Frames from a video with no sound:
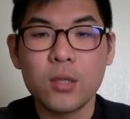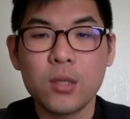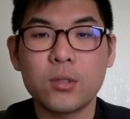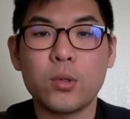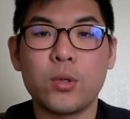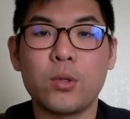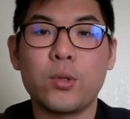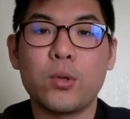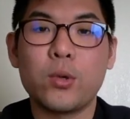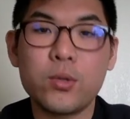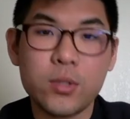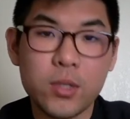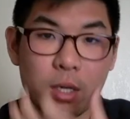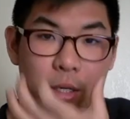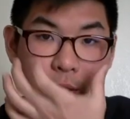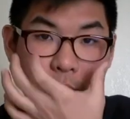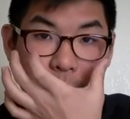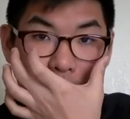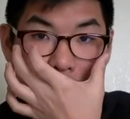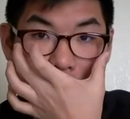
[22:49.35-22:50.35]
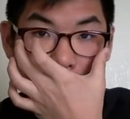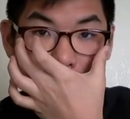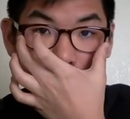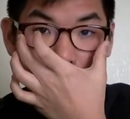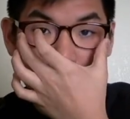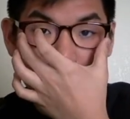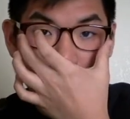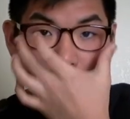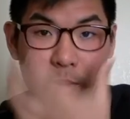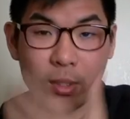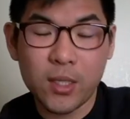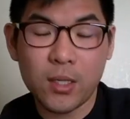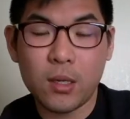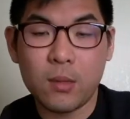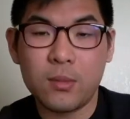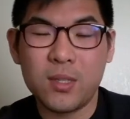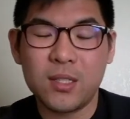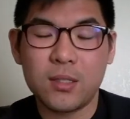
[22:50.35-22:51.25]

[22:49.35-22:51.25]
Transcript: So in those sessions, you'll be um,